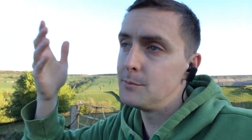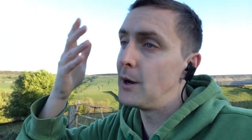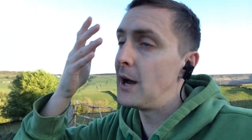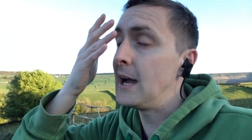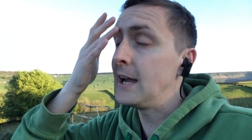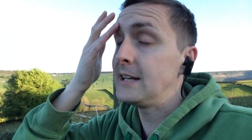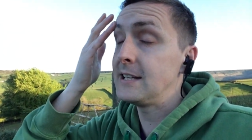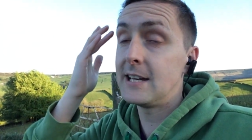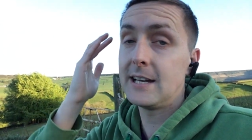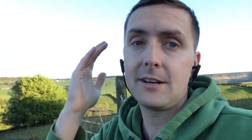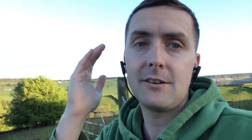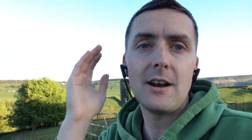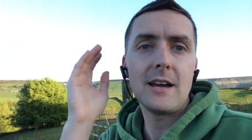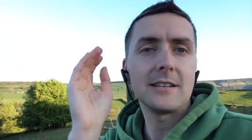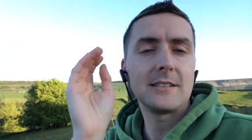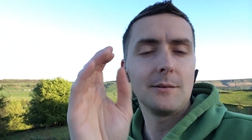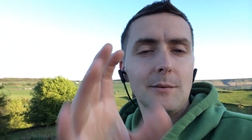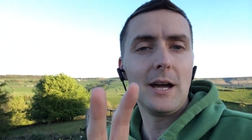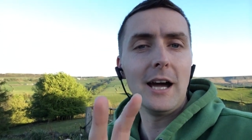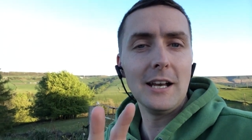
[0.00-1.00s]
But I
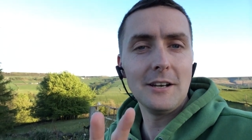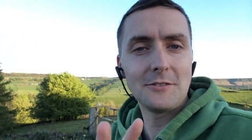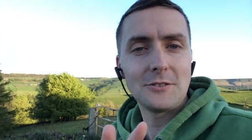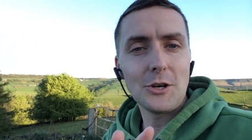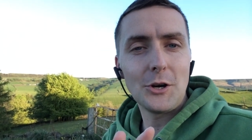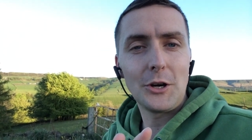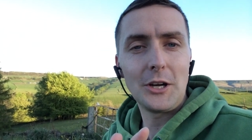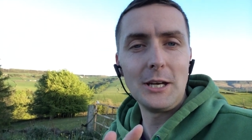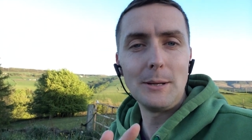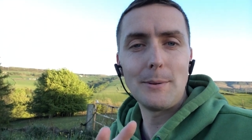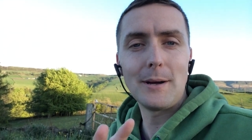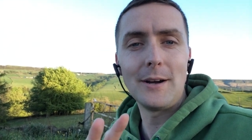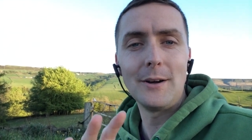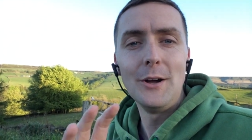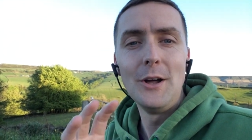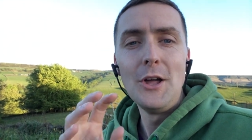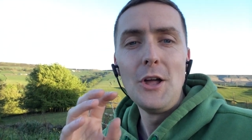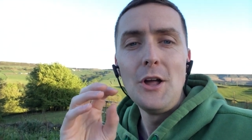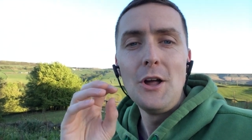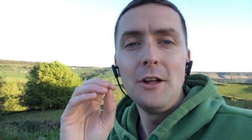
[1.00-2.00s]
digress. I'm kind of talking about